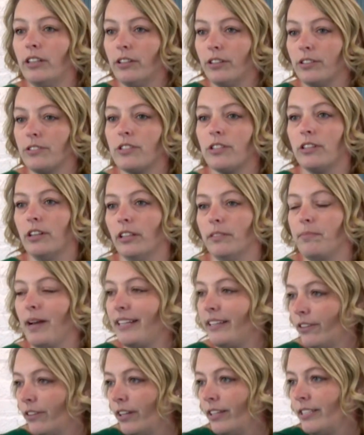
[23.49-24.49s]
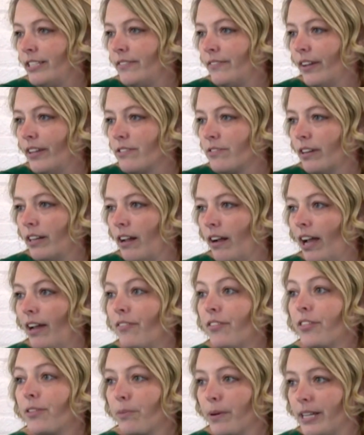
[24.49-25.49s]
Girls are called my Donut Divas. Right now I
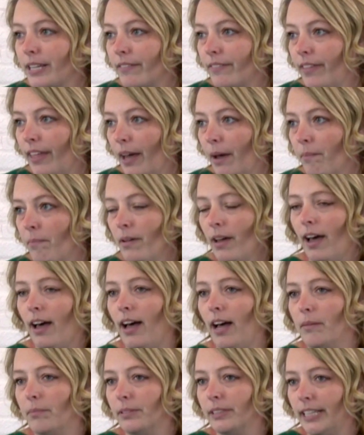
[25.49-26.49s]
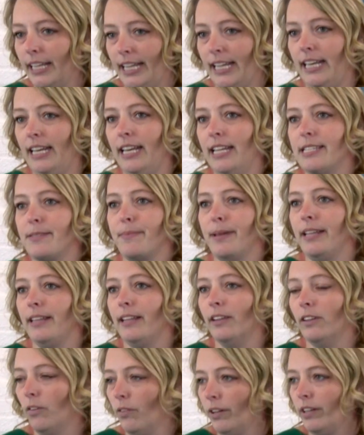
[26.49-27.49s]
have three of them. Um, Lynn has been
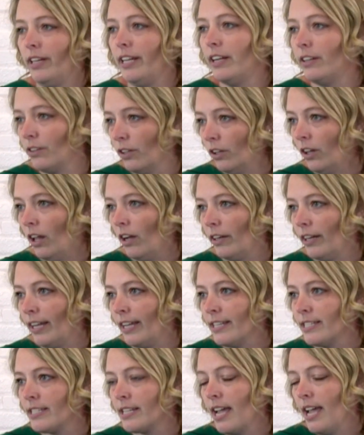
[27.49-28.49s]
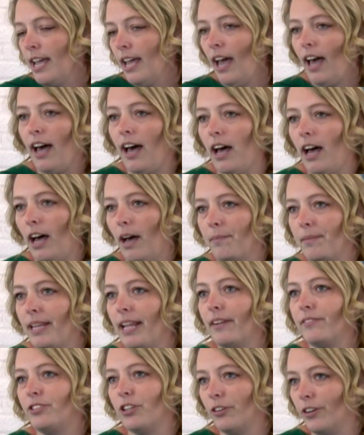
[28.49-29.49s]
the here the longest, um, and I
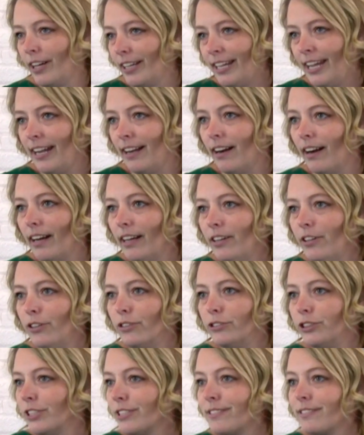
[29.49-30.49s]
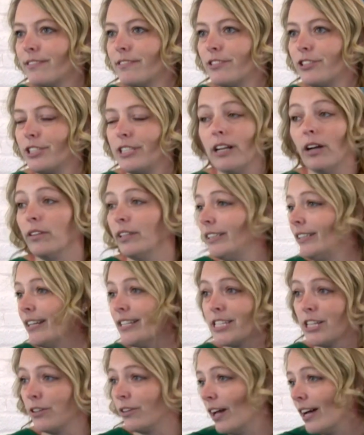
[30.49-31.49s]
have Donut Karen, who just she only
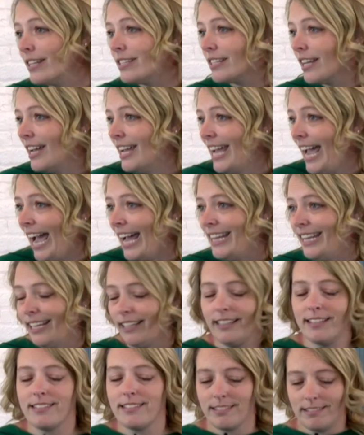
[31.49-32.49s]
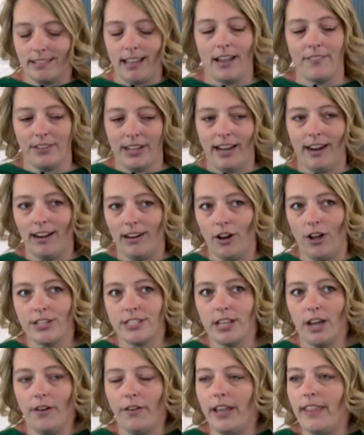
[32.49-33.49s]
does donuts, and then because I have Karen
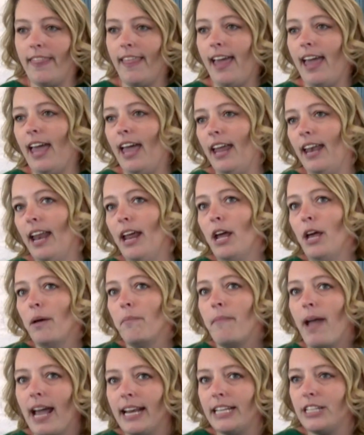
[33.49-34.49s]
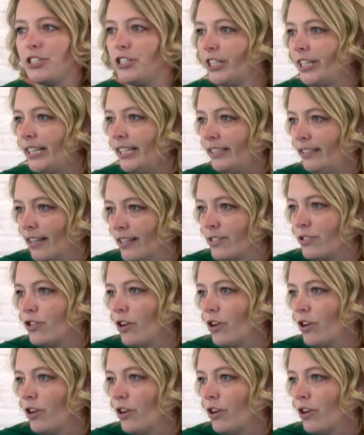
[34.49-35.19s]
also, and then Maddie G does